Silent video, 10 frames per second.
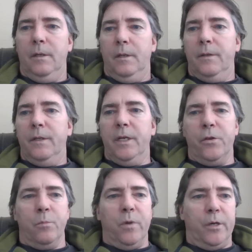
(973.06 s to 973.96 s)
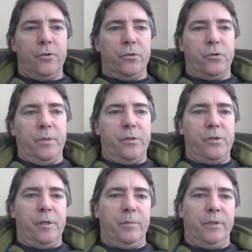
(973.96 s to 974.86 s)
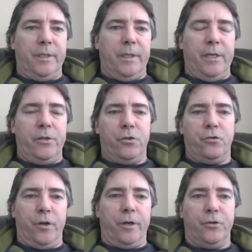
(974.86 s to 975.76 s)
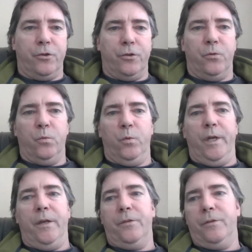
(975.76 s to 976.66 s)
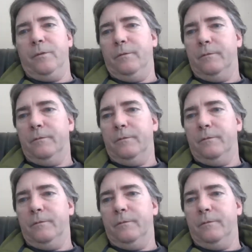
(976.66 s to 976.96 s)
The other modules will be similarly structured with